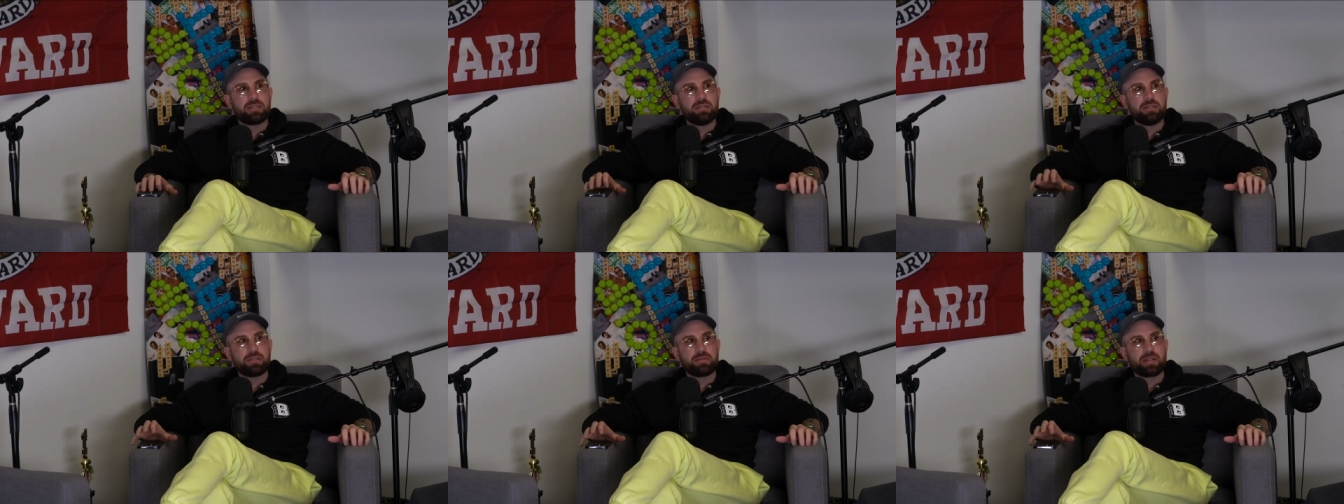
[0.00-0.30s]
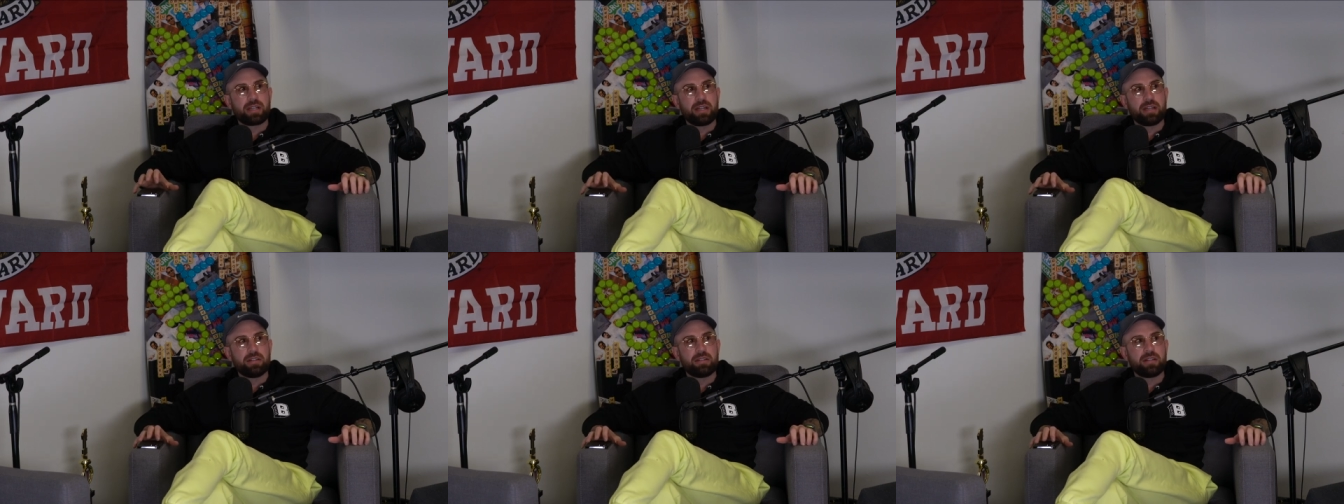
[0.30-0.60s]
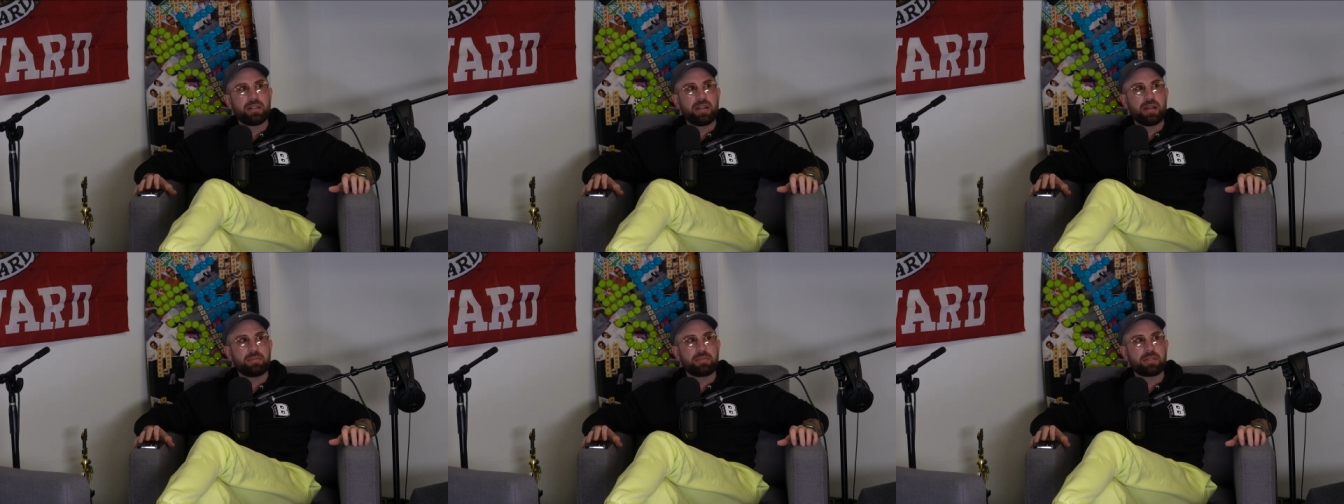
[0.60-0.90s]
as soon as we get
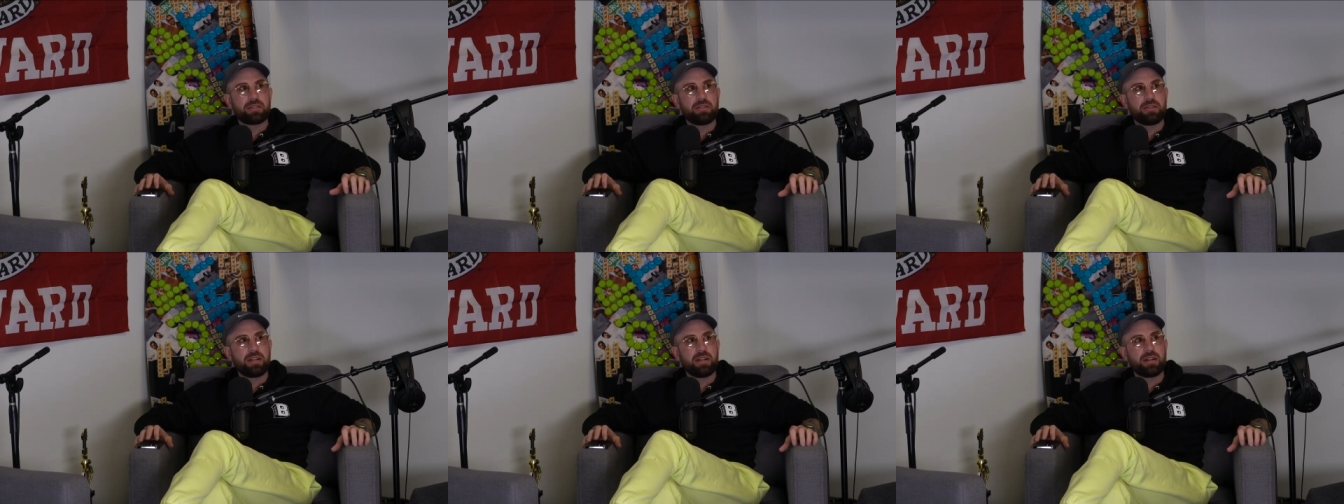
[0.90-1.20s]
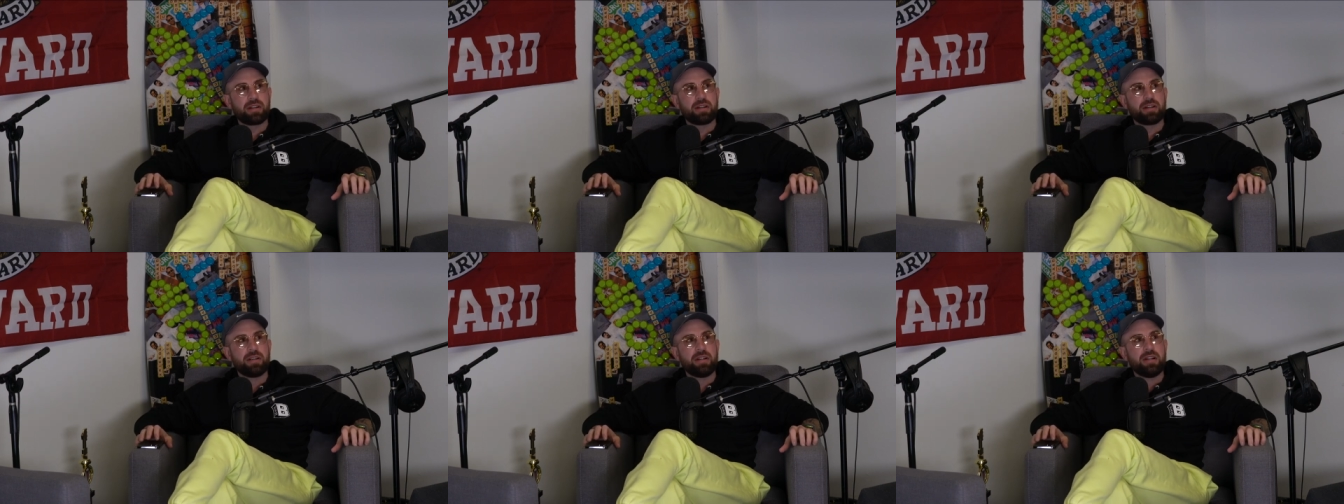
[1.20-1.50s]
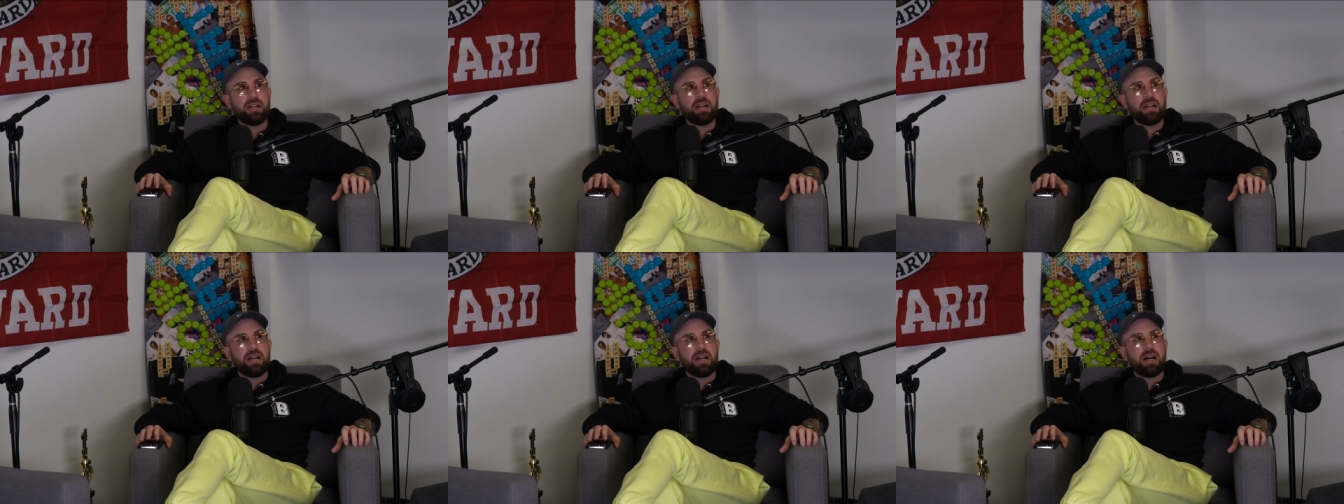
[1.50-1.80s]
into the episode here.
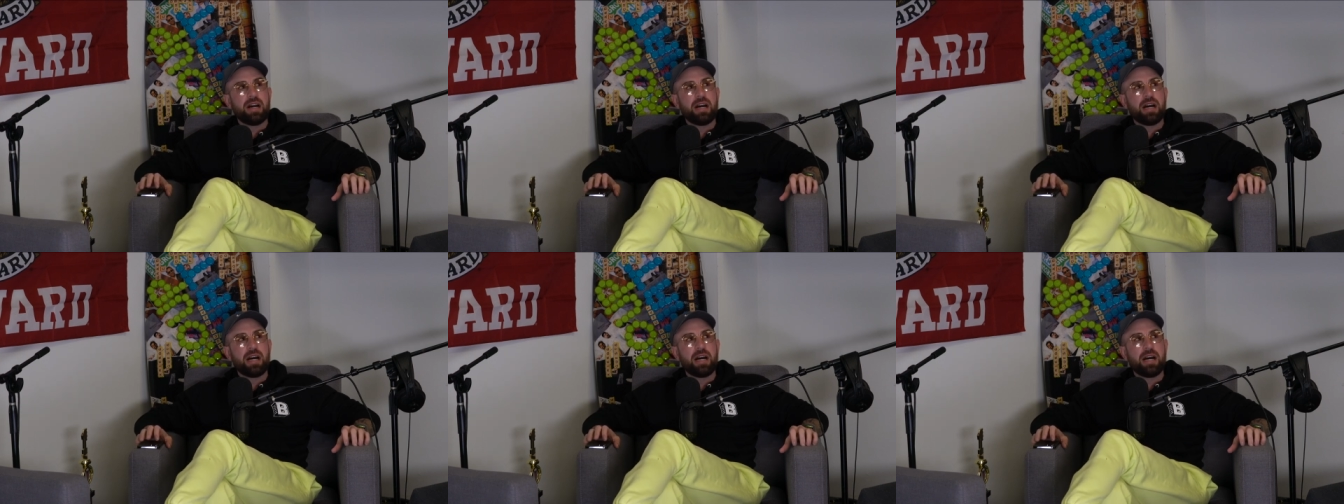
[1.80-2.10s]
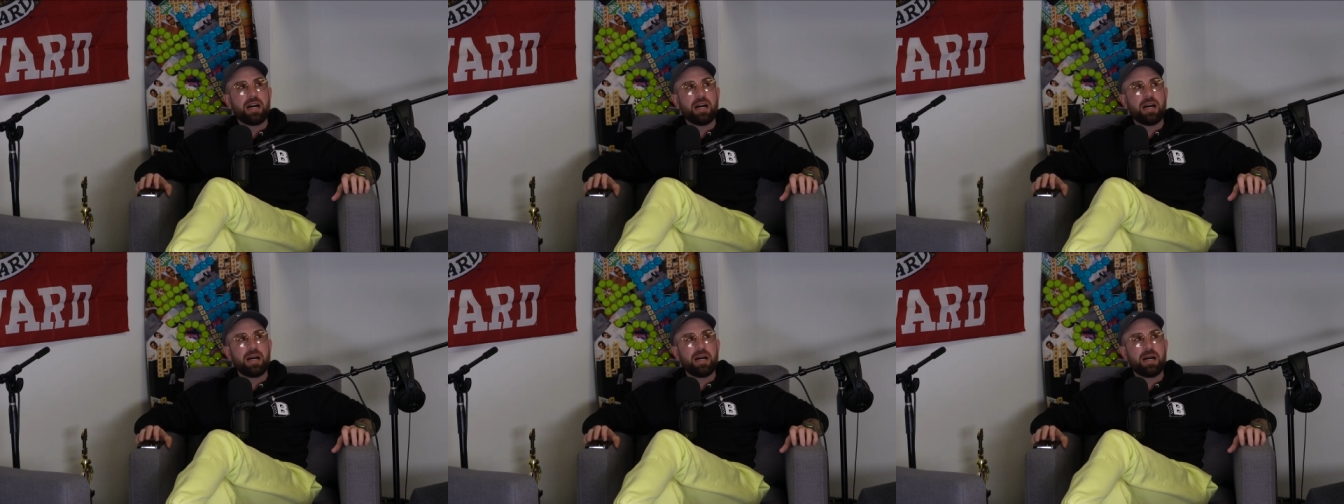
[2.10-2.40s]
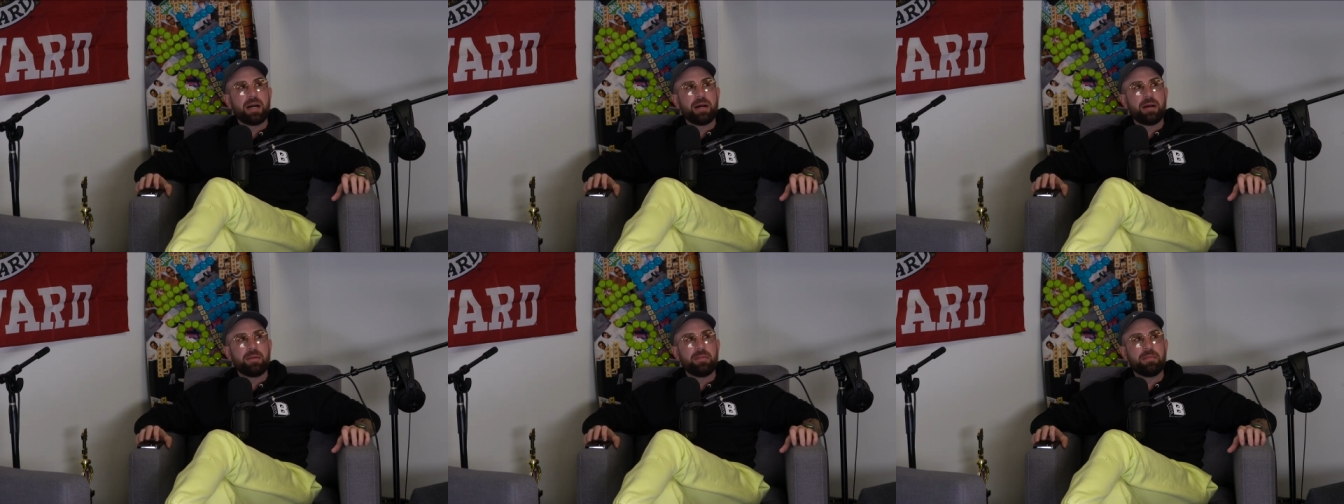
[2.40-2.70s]

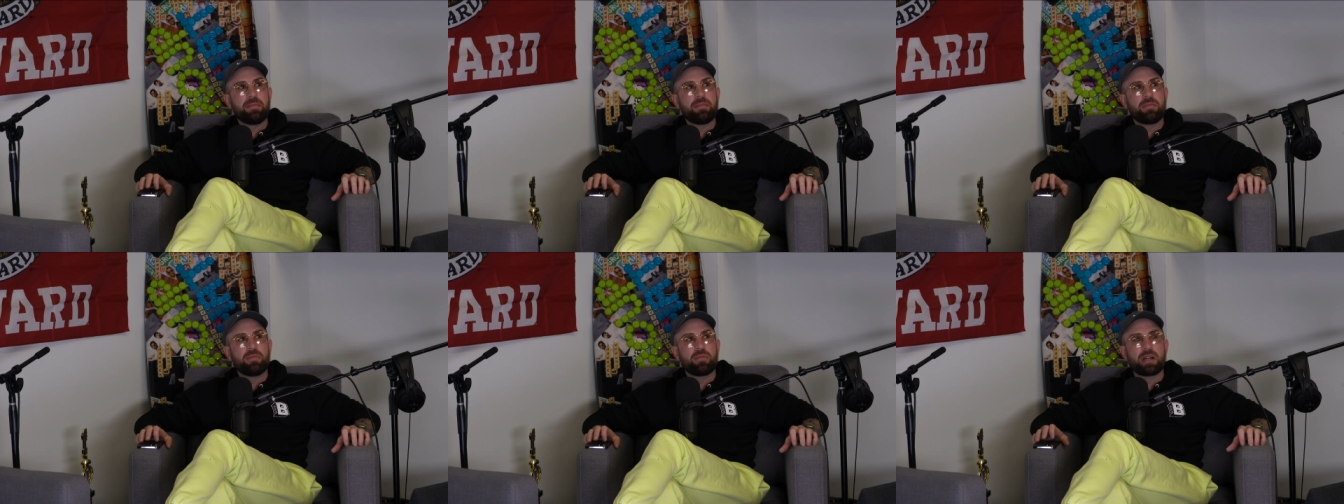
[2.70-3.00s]
Um,